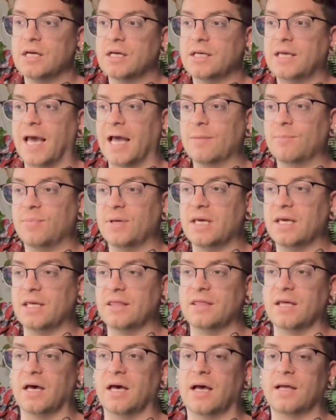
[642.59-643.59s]
can be
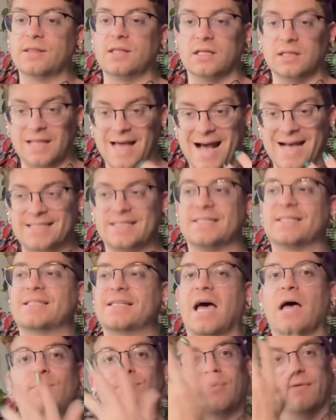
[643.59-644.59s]
the last
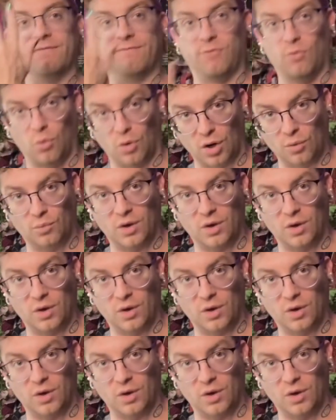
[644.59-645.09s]
step before